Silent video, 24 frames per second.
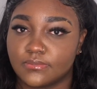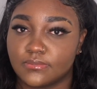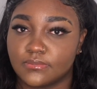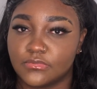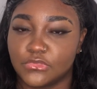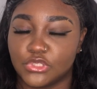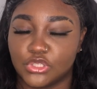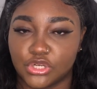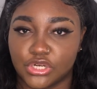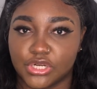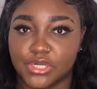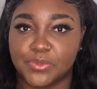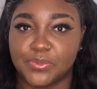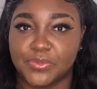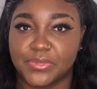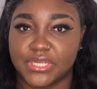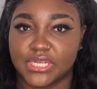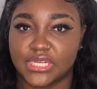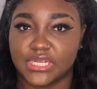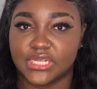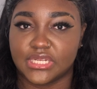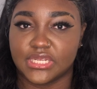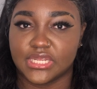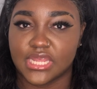You know what I
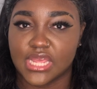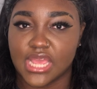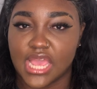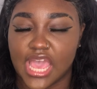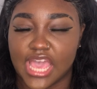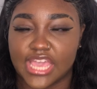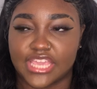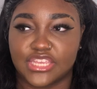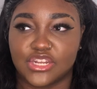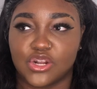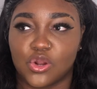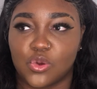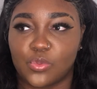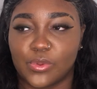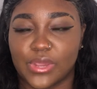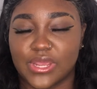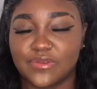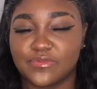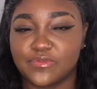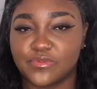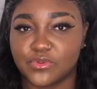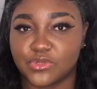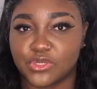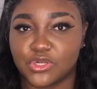mean? And you don't
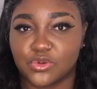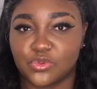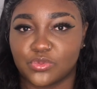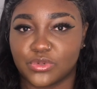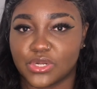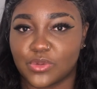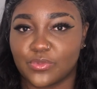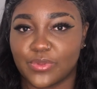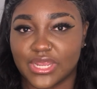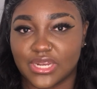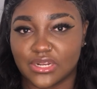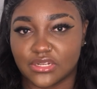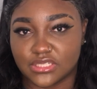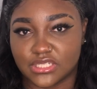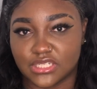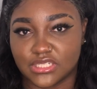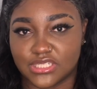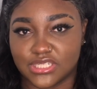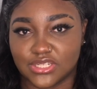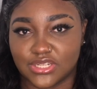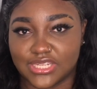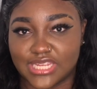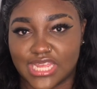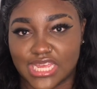want to wait
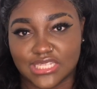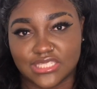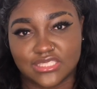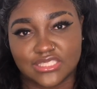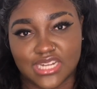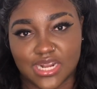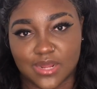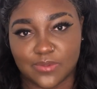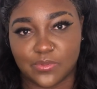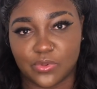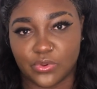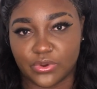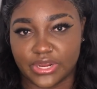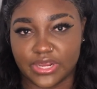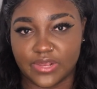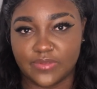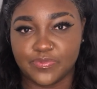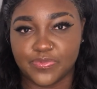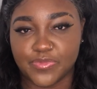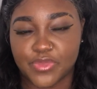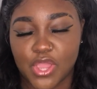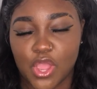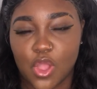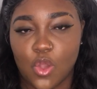until it gets to that point
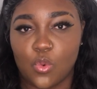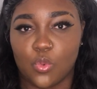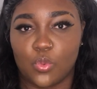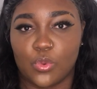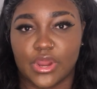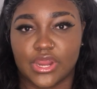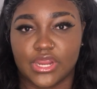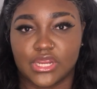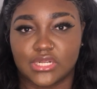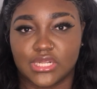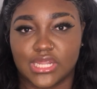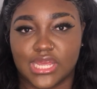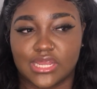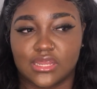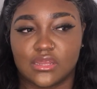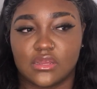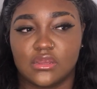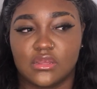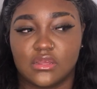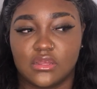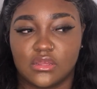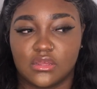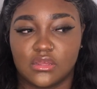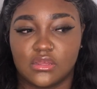where you're like,
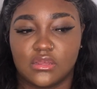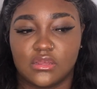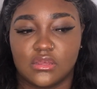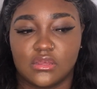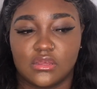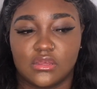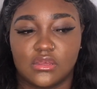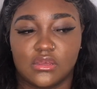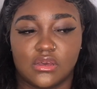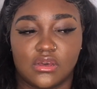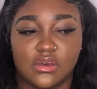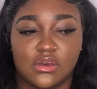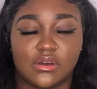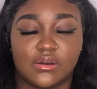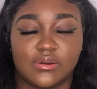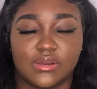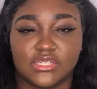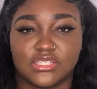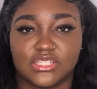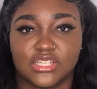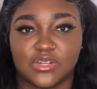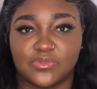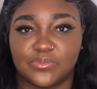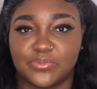oh, I
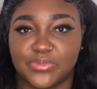should have